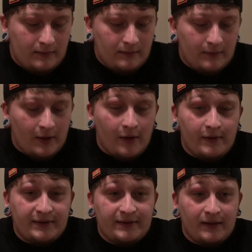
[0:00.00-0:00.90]
Well, the
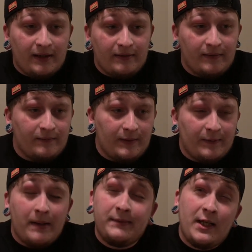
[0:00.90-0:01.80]
hardest, if
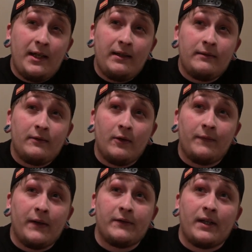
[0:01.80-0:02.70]
I'm siding or
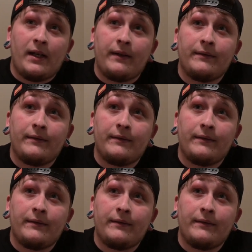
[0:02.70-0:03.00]
if they're siding.